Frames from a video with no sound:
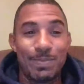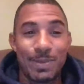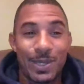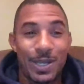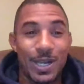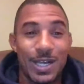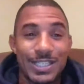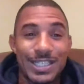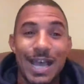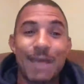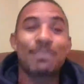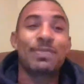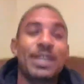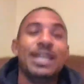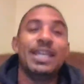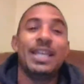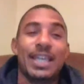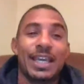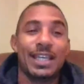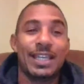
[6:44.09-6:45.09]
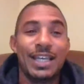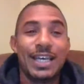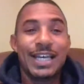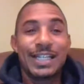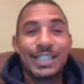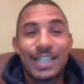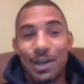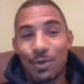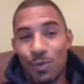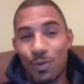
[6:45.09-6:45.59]
because I'm thinking
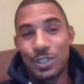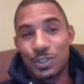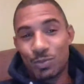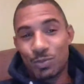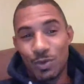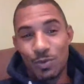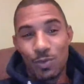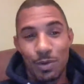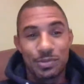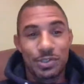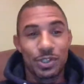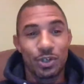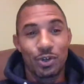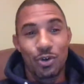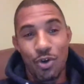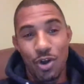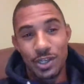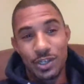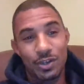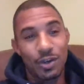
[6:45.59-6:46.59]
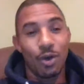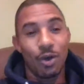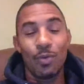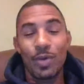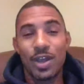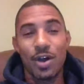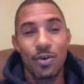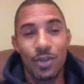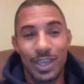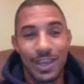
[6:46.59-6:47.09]
that once we whoop Shakur, you know,
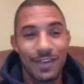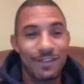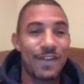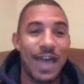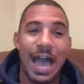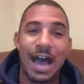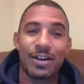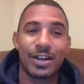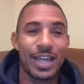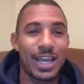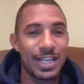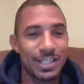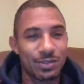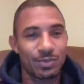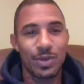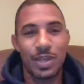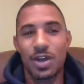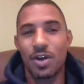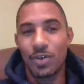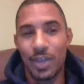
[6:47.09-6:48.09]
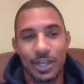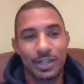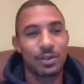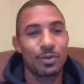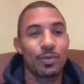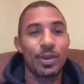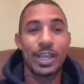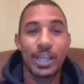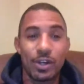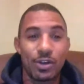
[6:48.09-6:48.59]
we're going to get Valdez and we're going to get the
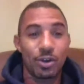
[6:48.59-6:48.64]
ring.